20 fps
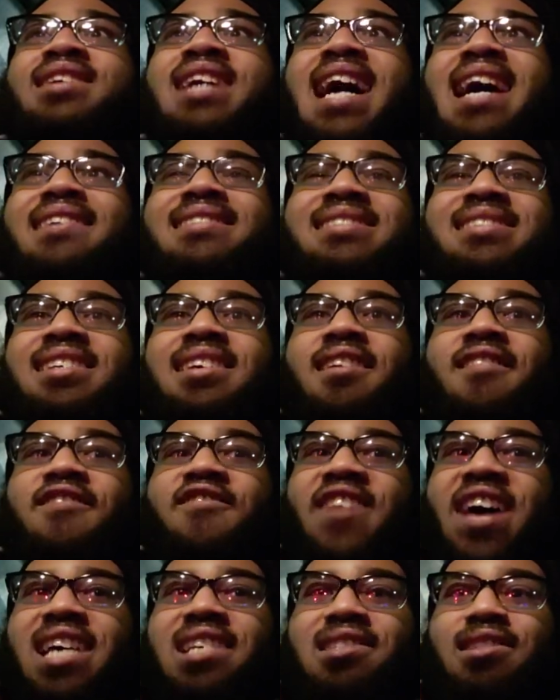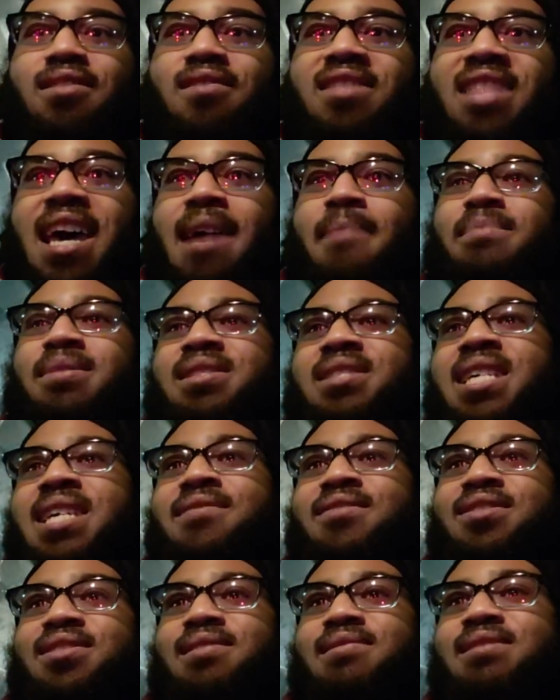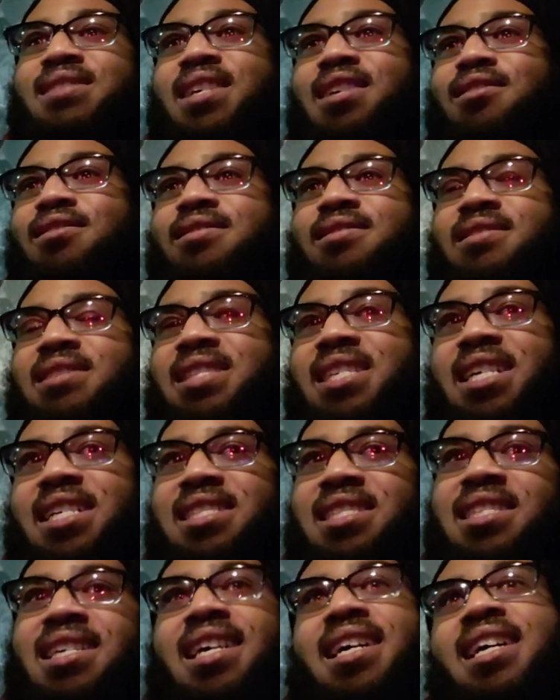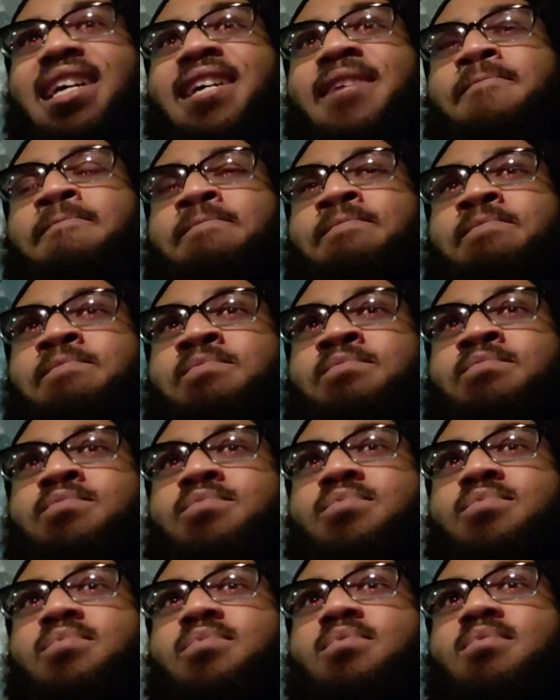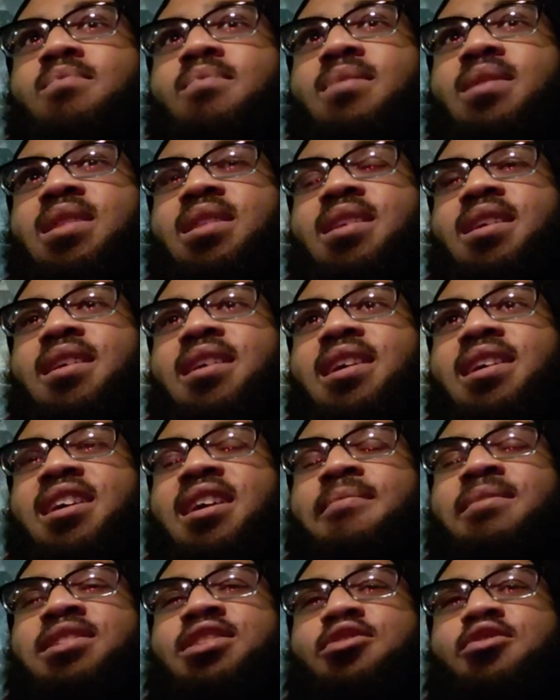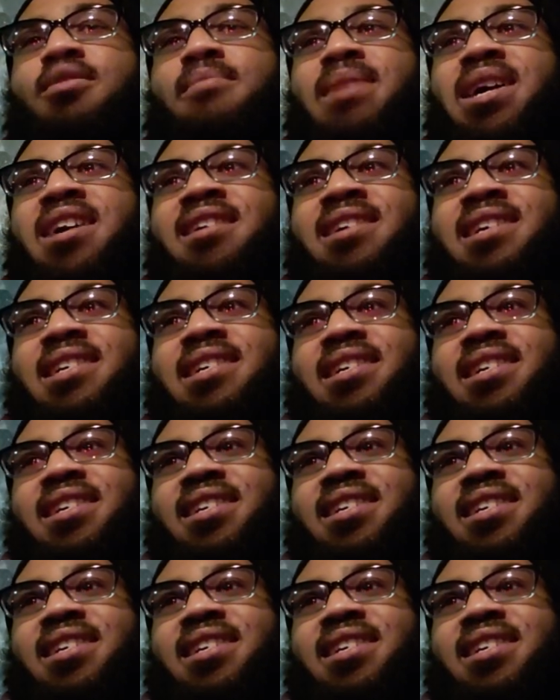I hadn't seen a fat suit that believable since like Coming to America.